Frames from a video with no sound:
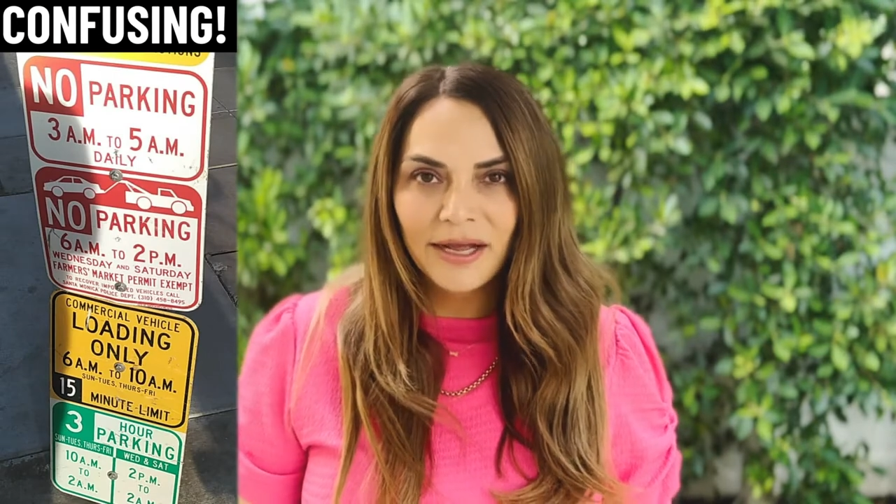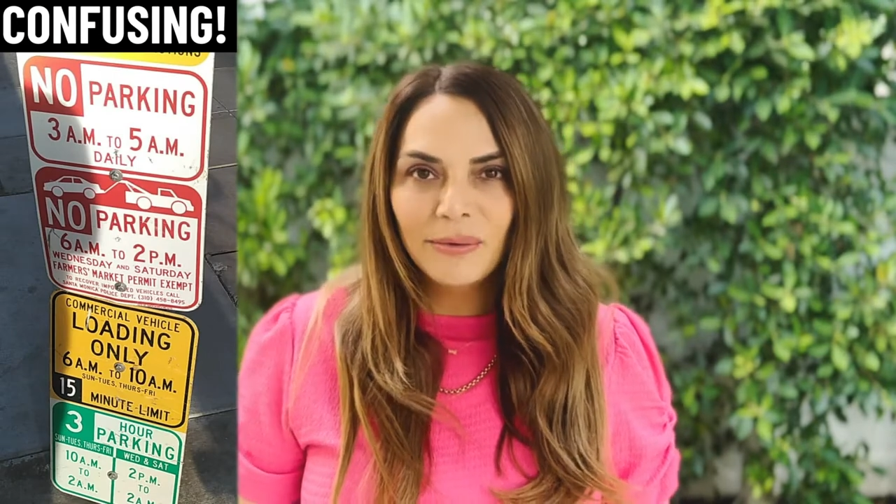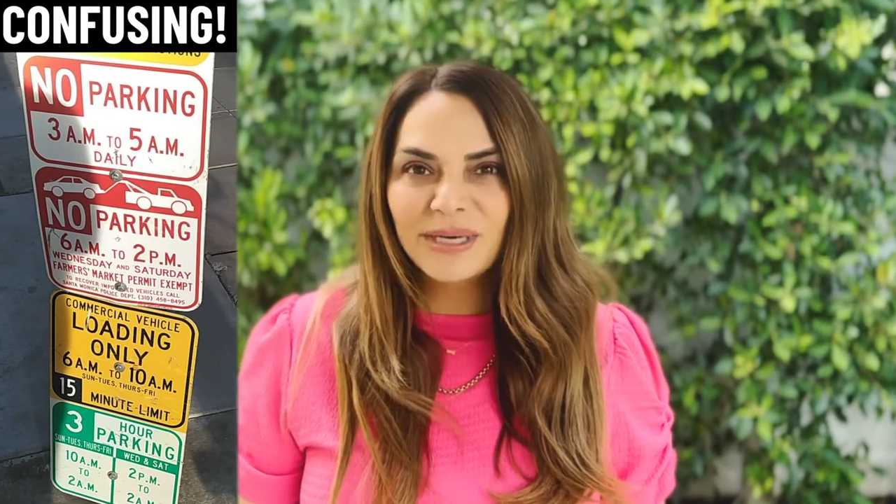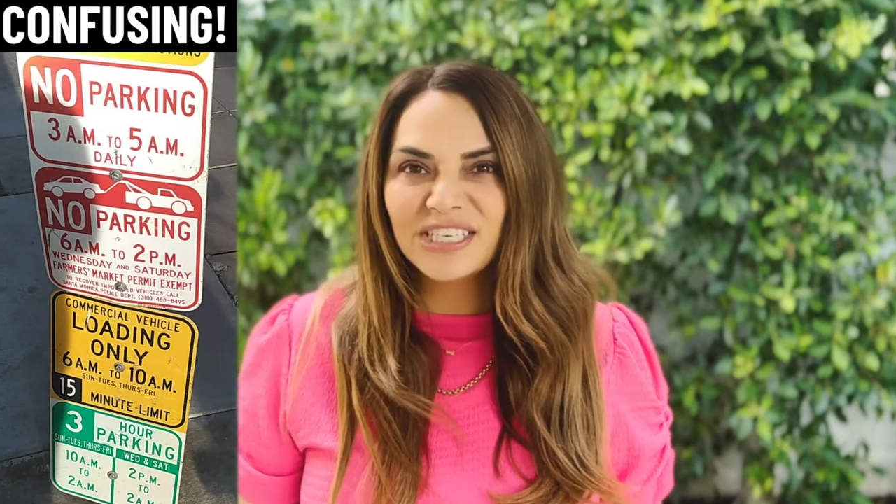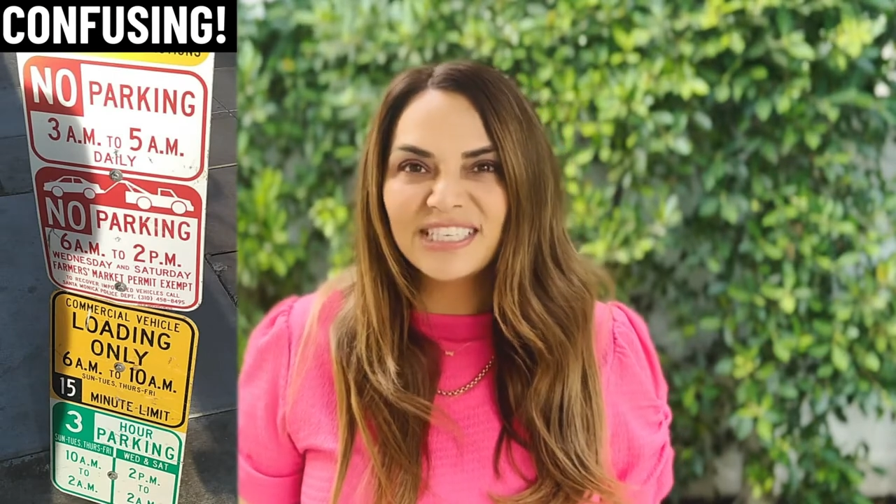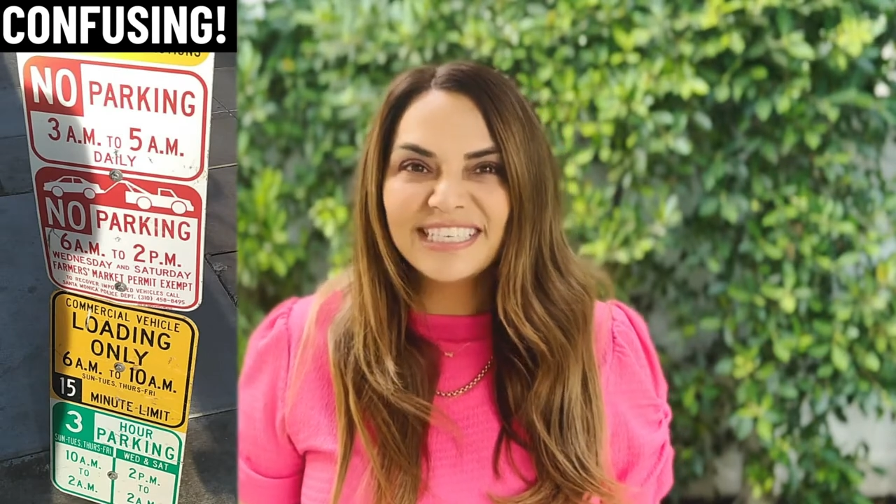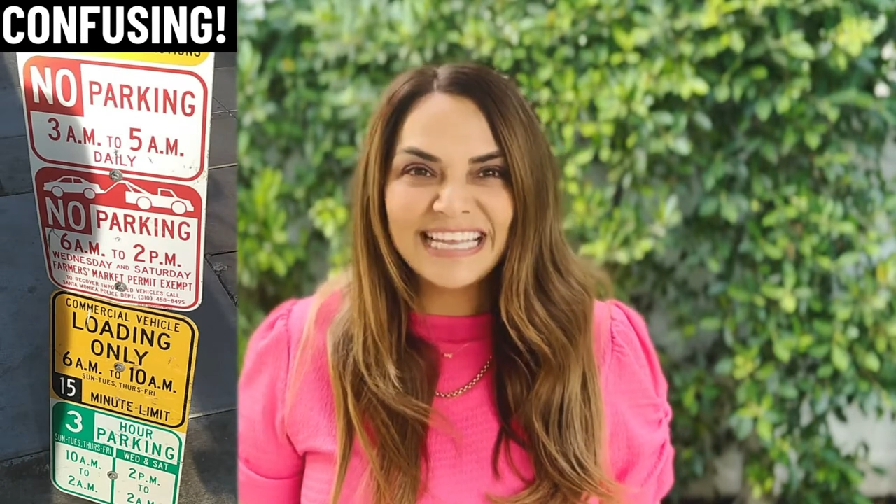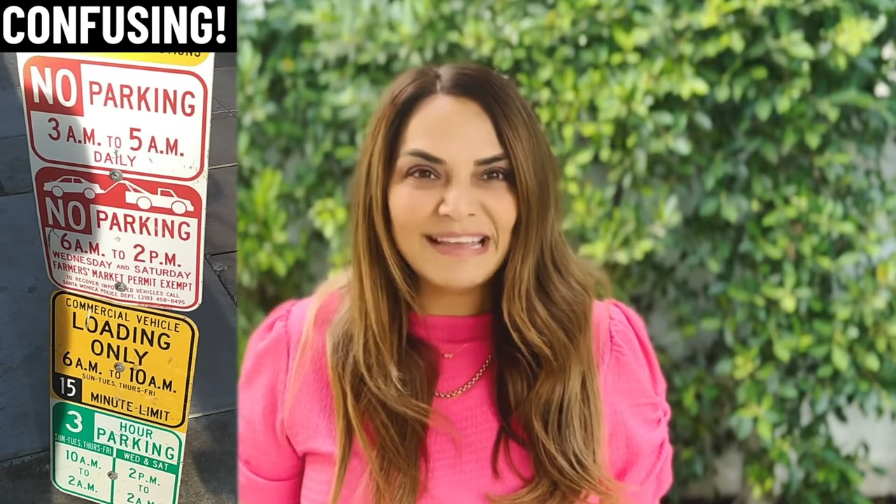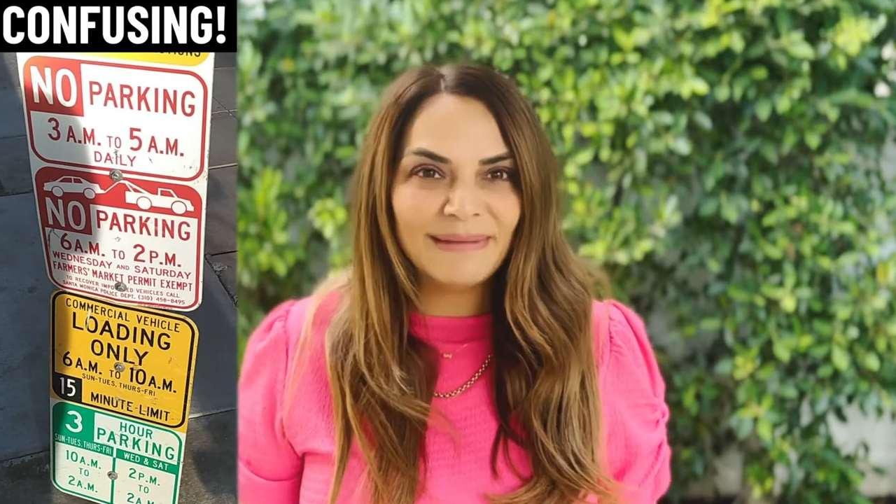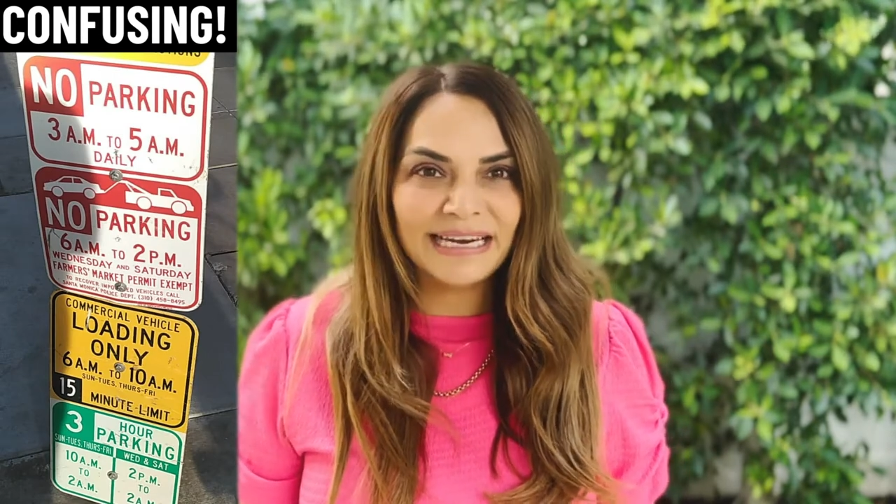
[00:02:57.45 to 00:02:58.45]
which are
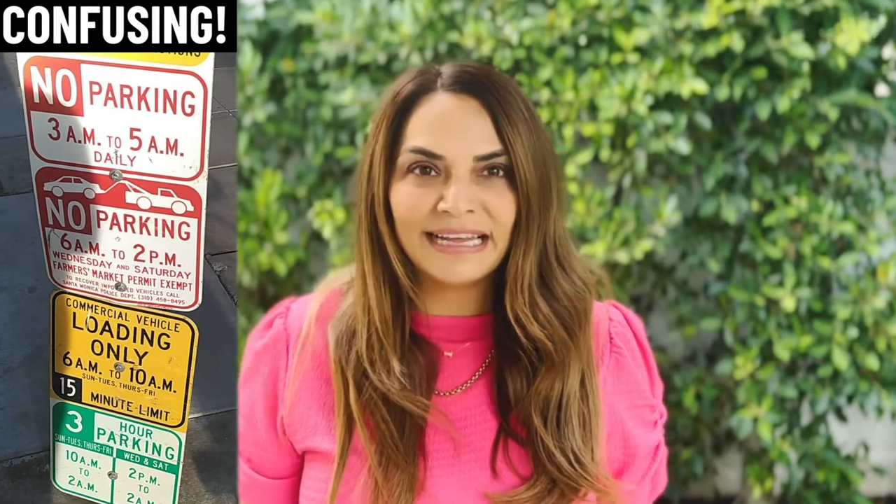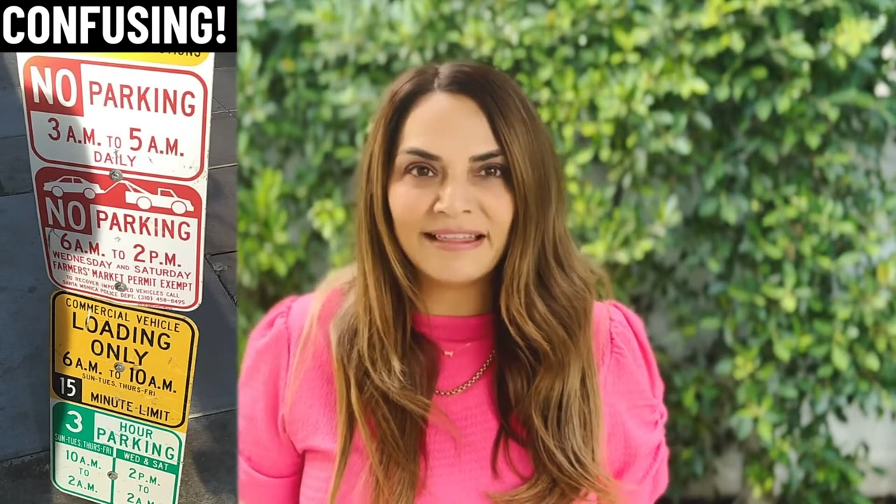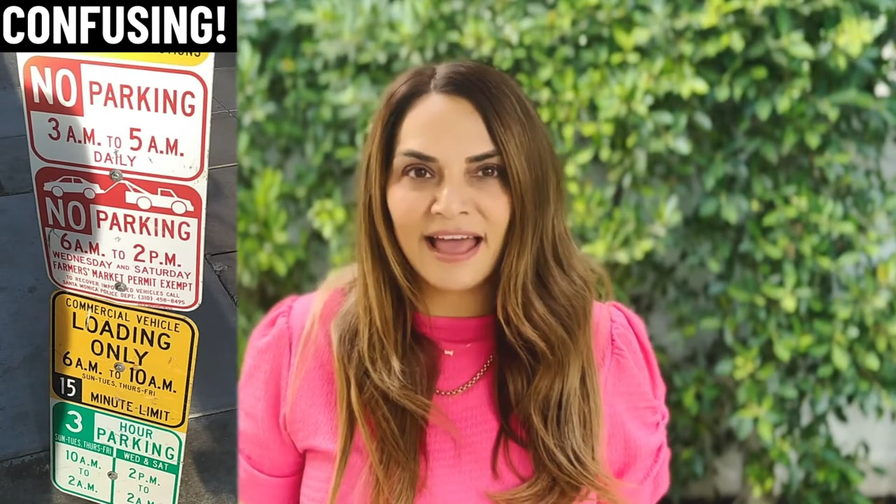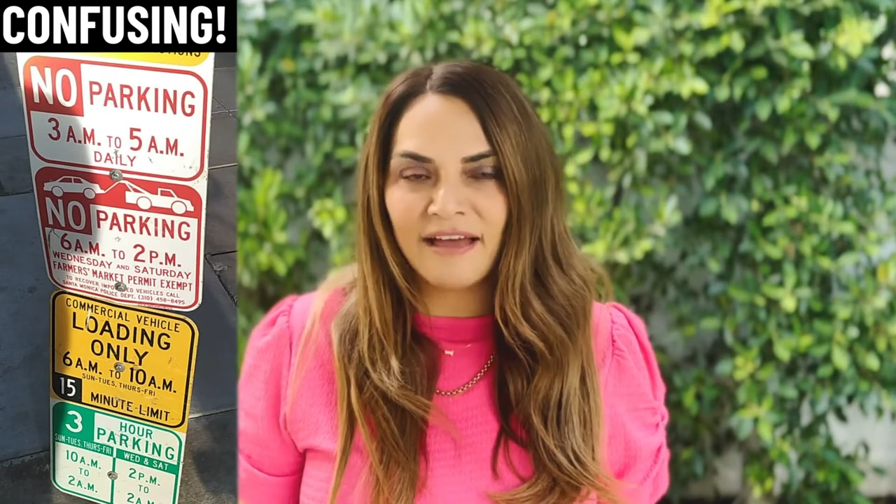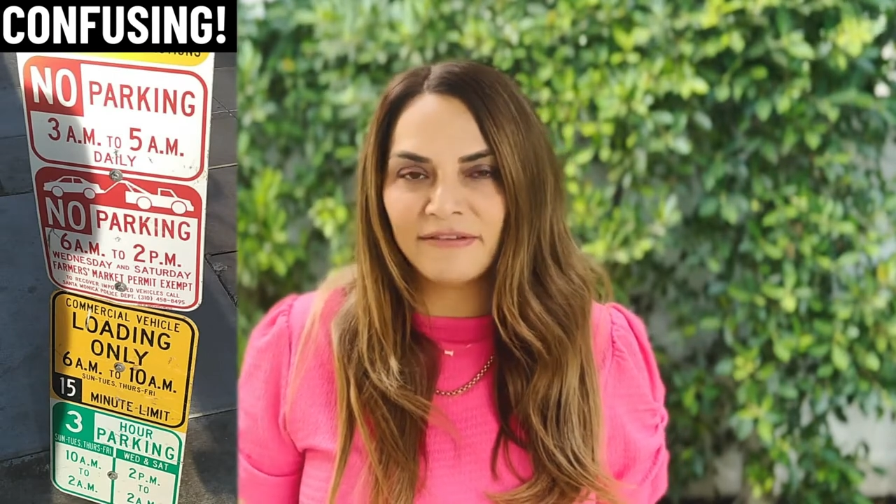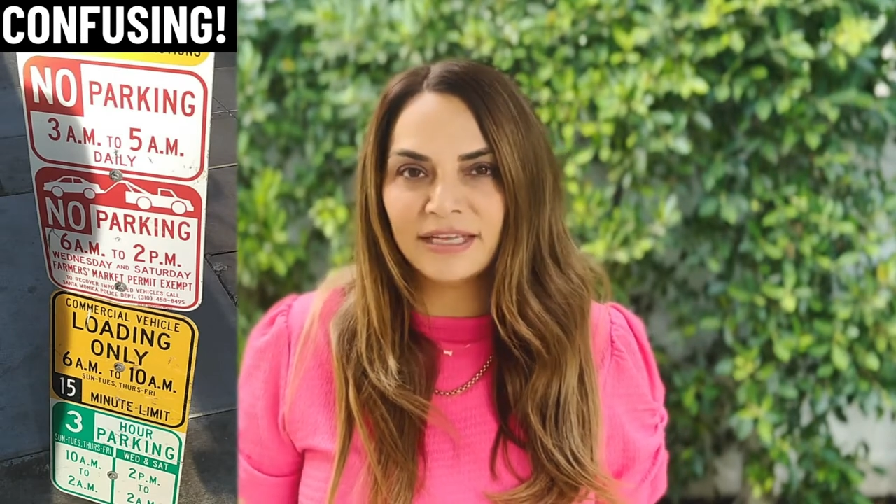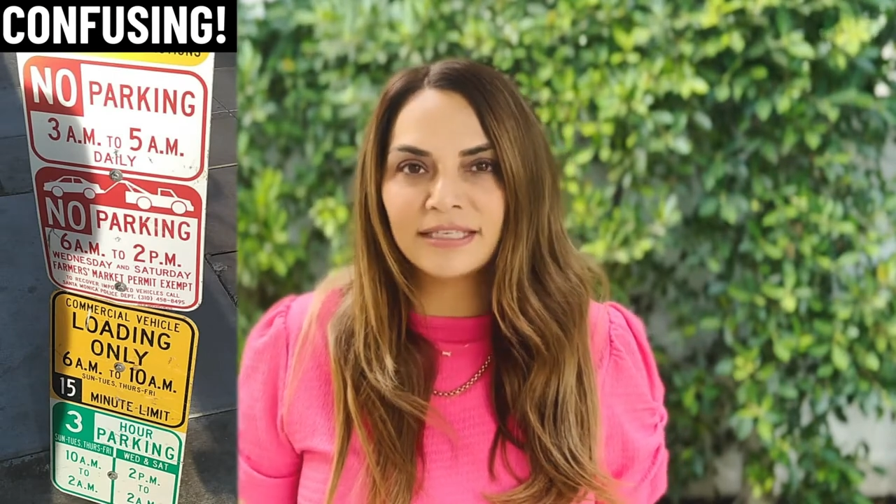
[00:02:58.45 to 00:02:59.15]
seemingly there for the